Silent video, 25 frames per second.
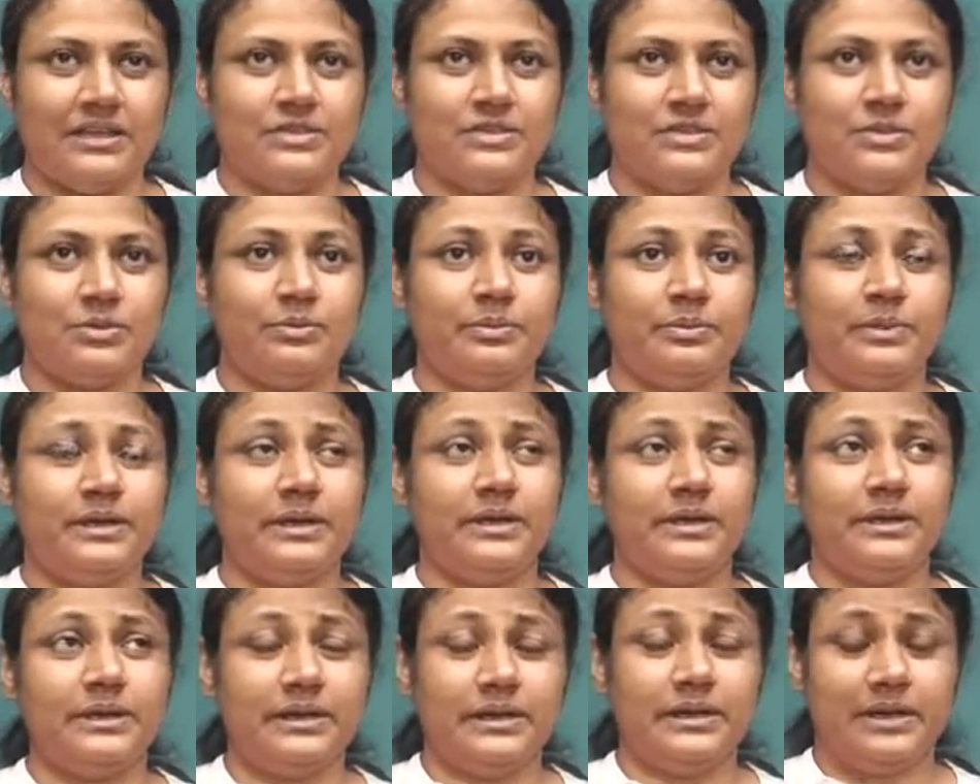So
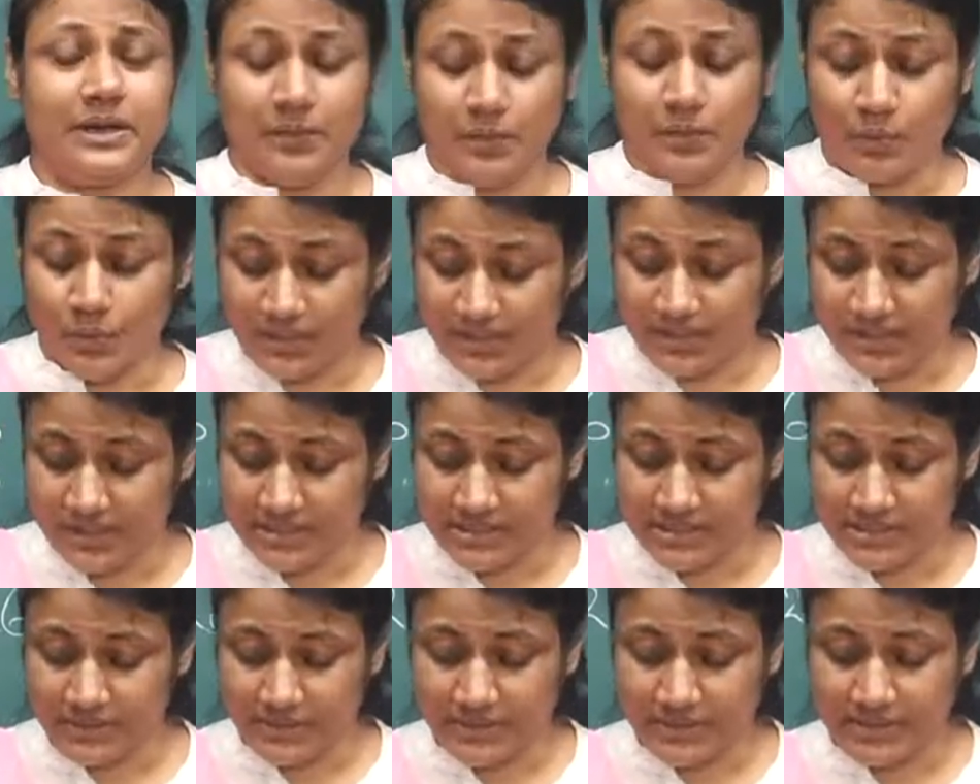now what he
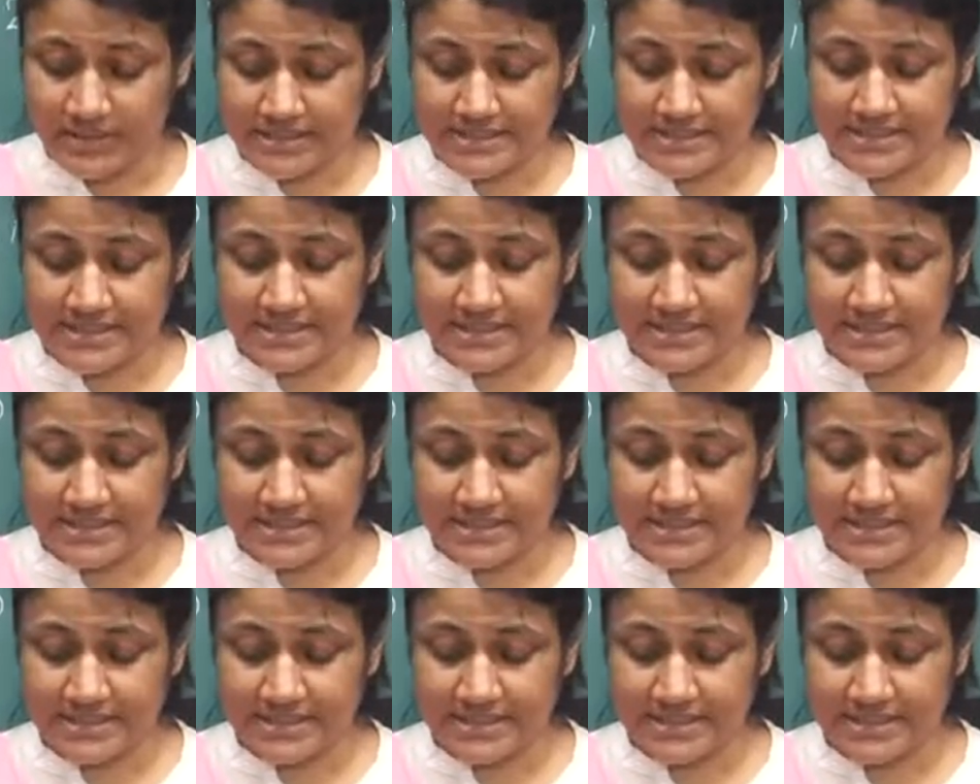is doing is